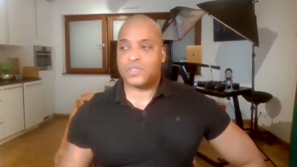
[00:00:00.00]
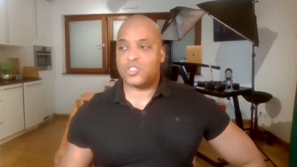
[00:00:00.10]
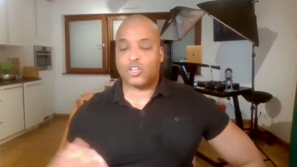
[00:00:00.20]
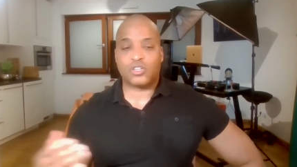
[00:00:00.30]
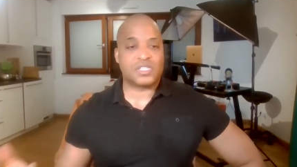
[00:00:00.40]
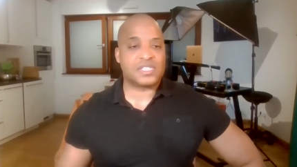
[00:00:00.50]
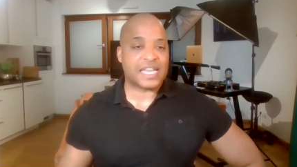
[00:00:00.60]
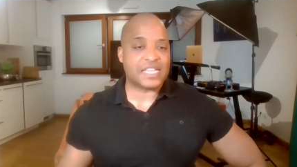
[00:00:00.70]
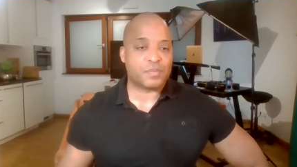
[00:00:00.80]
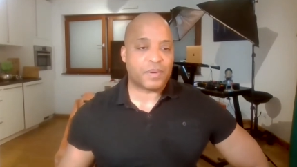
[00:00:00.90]
certain
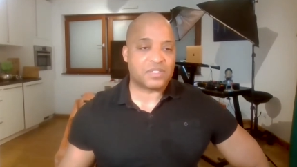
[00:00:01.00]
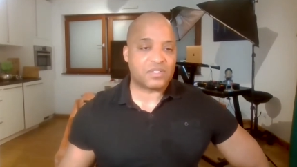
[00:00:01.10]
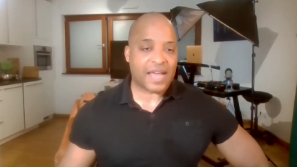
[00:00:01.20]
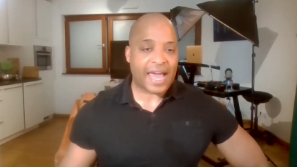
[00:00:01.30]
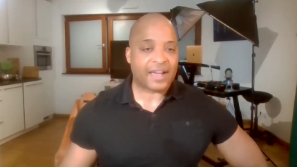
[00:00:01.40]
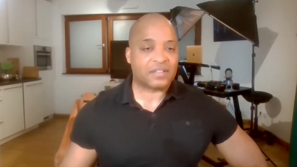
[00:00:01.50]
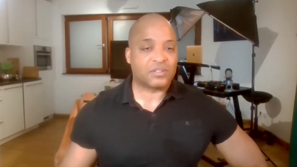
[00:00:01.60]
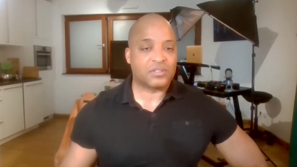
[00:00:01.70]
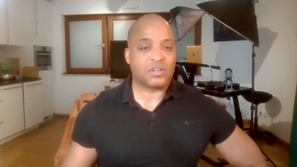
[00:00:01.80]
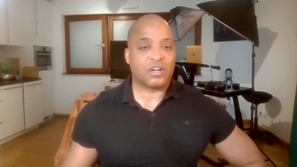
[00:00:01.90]
state-sponsored
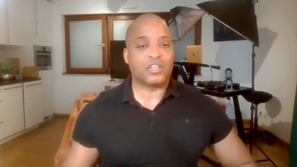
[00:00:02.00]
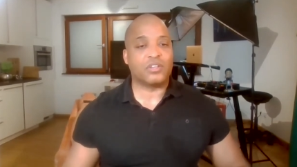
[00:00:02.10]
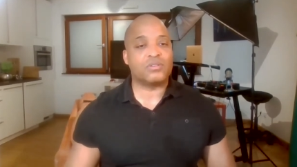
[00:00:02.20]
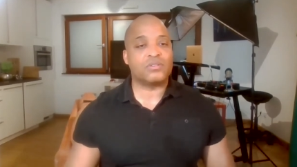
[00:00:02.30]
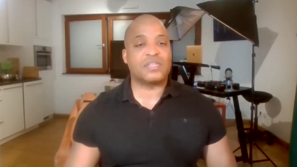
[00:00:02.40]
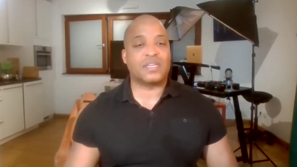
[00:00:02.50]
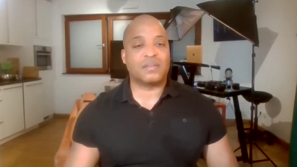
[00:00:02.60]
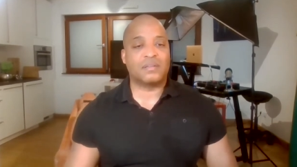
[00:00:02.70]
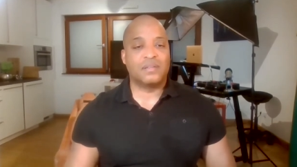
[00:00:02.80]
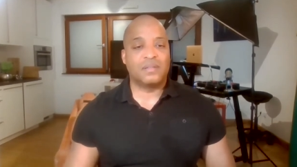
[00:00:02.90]
actors are
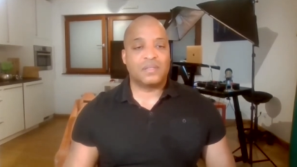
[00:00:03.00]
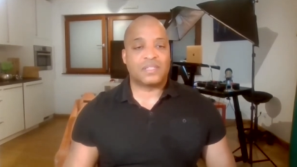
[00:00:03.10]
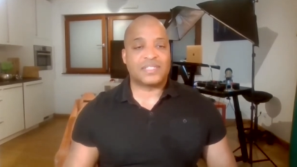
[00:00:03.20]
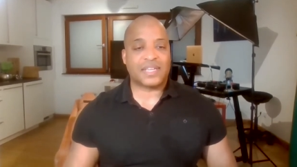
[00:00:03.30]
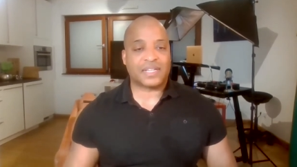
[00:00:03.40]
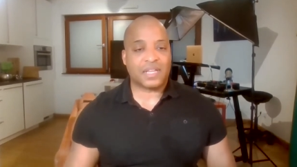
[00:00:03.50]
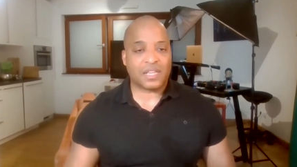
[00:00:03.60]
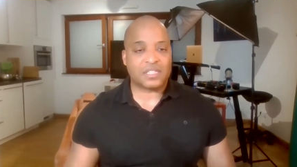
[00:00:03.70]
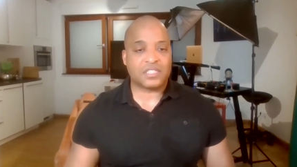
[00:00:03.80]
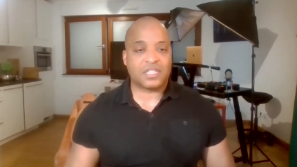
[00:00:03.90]
using the
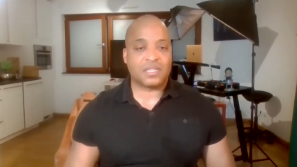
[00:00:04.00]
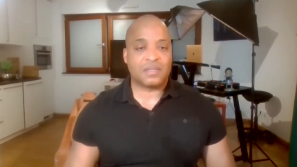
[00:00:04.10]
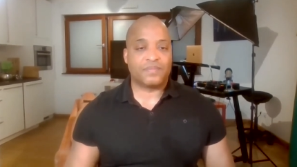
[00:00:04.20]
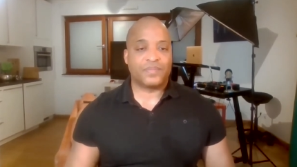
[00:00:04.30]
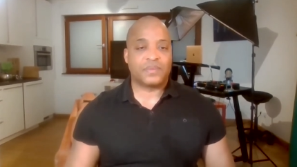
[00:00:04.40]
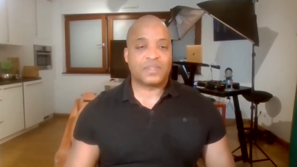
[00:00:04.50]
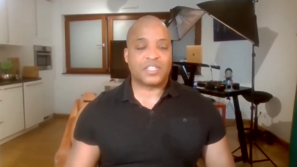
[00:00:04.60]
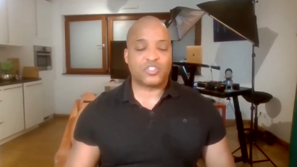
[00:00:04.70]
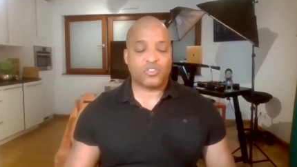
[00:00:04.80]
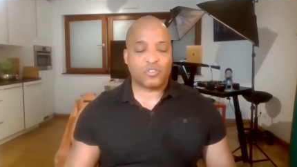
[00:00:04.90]
technology
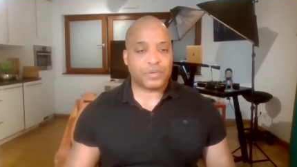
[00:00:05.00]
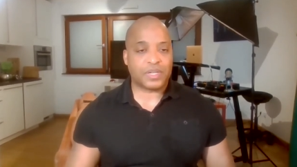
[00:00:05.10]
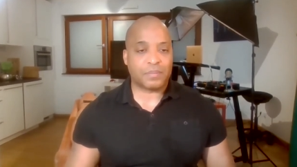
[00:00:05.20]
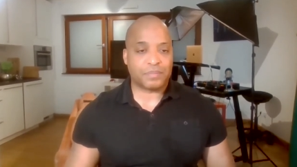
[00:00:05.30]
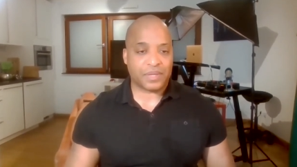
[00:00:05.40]
that you have put in